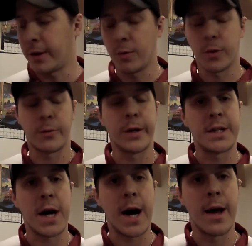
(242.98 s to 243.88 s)
you want to
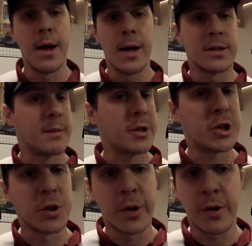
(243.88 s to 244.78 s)
retie. So I'm going to
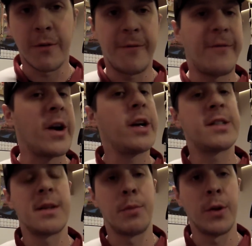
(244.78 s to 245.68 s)
show you a very
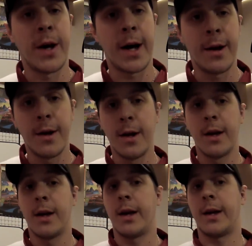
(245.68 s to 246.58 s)
simple knot.
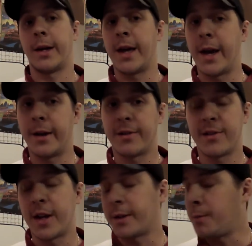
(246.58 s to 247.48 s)
And again, it's
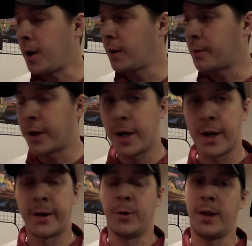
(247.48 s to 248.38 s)
not the polymer knot.
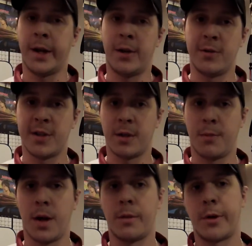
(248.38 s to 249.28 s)
I don't like using the
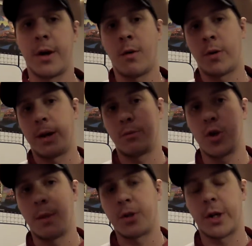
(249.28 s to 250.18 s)
polymer knot when I'm
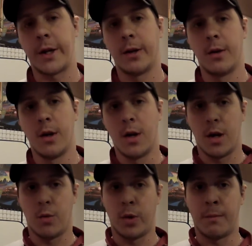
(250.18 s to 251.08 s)
drop shotting
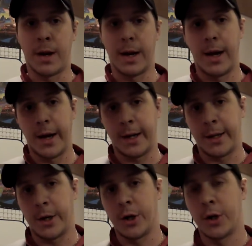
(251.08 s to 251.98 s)
with my line and
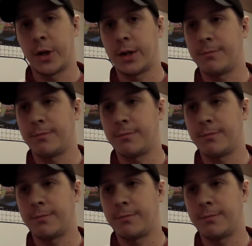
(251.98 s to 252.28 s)
the hook.